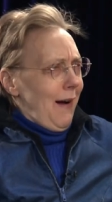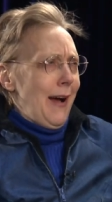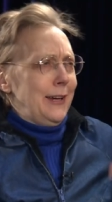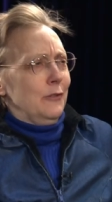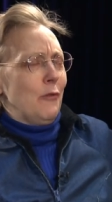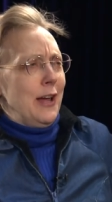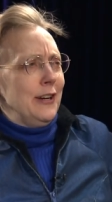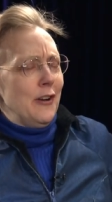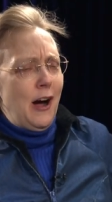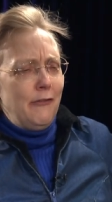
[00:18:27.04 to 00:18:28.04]
I can write
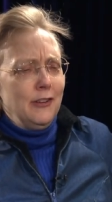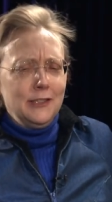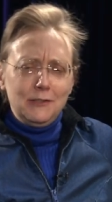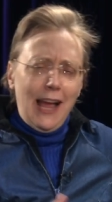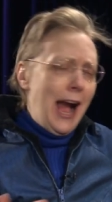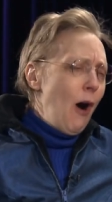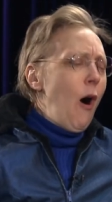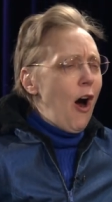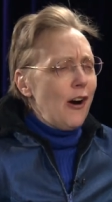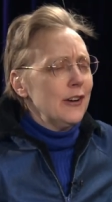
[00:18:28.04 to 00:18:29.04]
a novel. It's, how
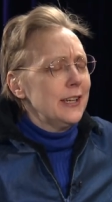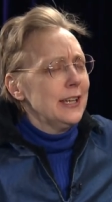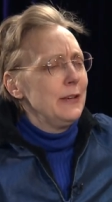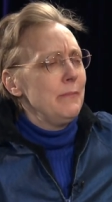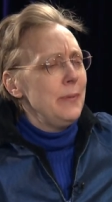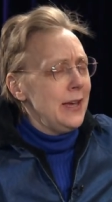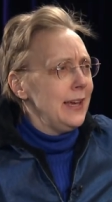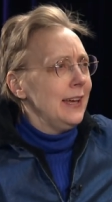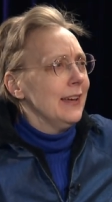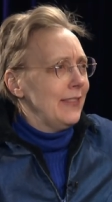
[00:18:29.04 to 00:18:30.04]
hard can it
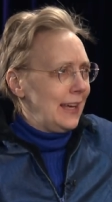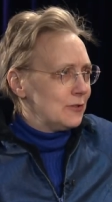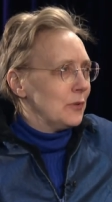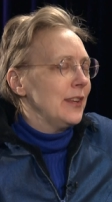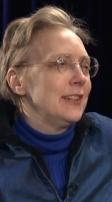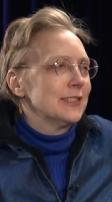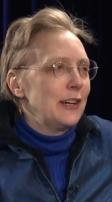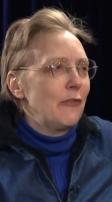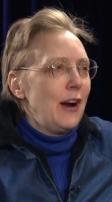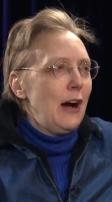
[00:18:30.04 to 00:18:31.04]
be? And that's when they
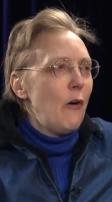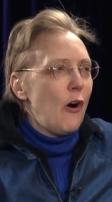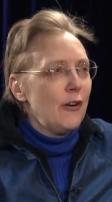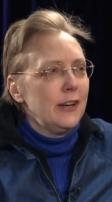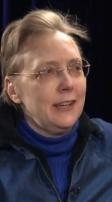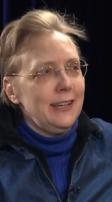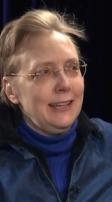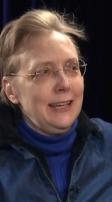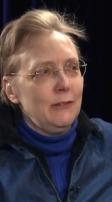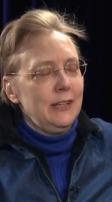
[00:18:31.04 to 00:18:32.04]
discover how hard it,
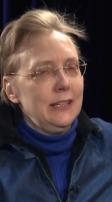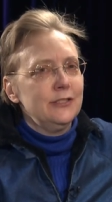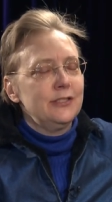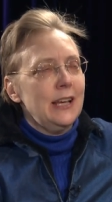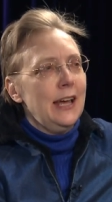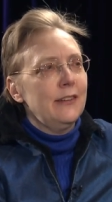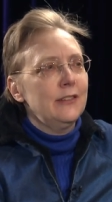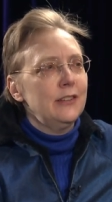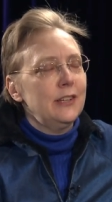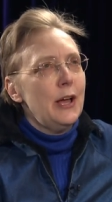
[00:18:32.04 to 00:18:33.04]
it is.
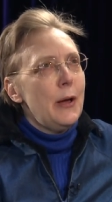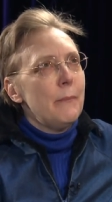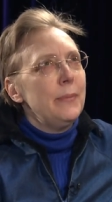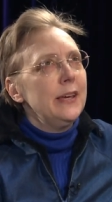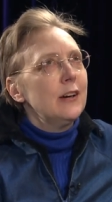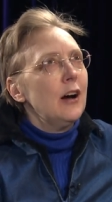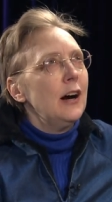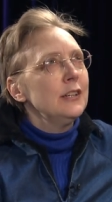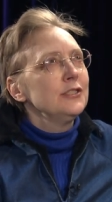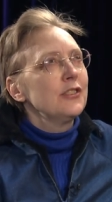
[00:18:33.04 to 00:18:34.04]
And
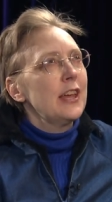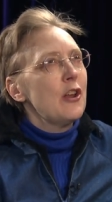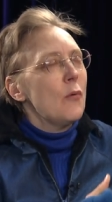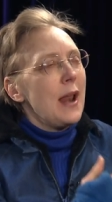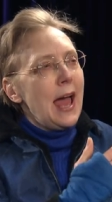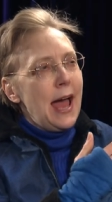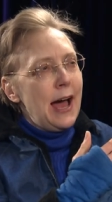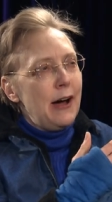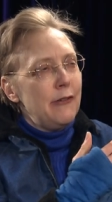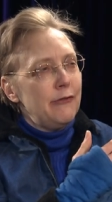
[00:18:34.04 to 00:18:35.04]
because they don't
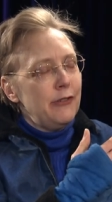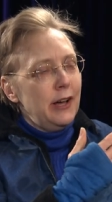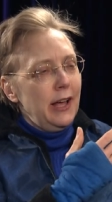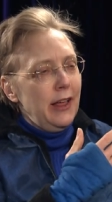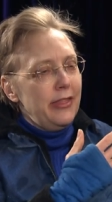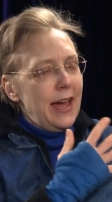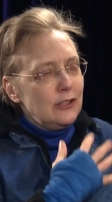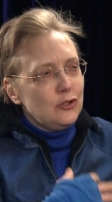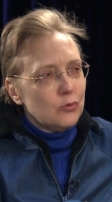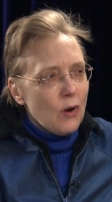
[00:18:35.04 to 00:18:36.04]
have
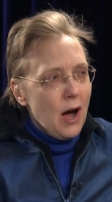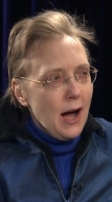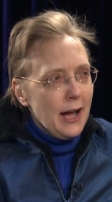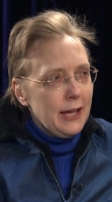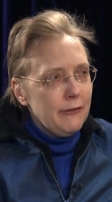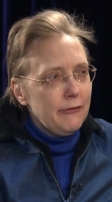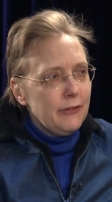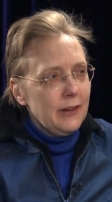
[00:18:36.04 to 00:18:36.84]
that drive,